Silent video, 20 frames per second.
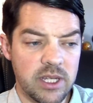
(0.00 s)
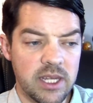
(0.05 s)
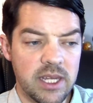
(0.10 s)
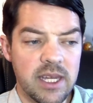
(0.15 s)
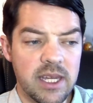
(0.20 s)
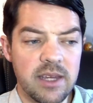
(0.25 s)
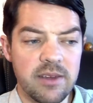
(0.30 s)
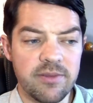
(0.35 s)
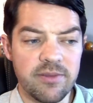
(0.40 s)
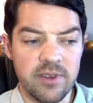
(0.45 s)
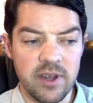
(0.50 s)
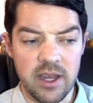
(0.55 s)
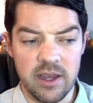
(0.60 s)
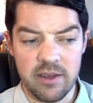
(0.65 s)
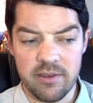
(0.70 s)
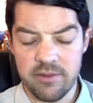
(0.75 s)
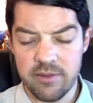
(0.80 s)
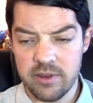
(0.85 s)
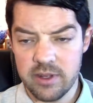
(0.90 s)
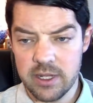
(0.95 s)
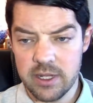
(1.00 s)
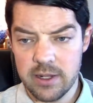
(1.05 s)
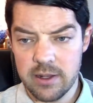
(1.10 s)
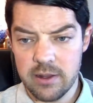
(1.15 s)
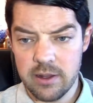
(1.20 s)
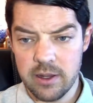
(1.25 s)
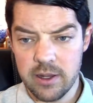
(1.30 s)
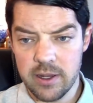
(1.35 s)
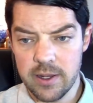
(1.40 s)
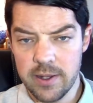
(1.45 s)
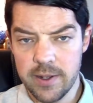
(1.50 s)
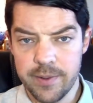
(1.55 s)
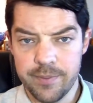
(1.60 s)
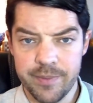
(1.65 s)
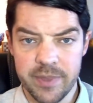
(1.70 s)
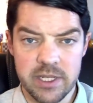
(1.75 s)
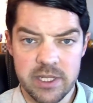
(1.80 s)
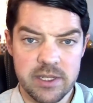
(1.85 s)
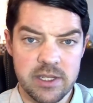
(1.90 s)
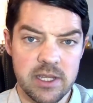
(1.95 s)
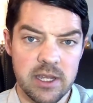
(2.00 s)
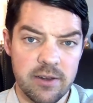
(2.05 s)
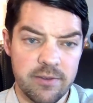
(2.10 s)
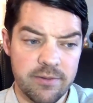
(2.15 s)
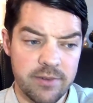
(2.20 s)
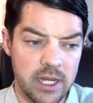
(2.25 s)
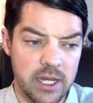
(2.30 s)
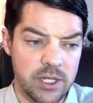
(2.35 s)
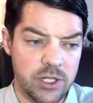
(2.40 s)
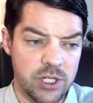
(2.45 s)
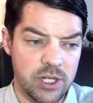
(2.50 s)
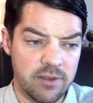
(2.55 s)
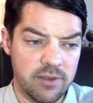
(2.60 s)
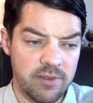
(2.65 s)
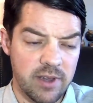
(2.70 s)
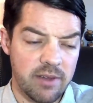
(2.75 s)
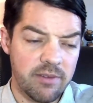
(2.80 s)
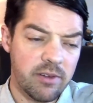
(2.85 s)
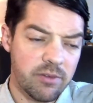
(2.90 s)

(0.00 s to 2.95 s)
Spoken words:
e5 instead of knight g5.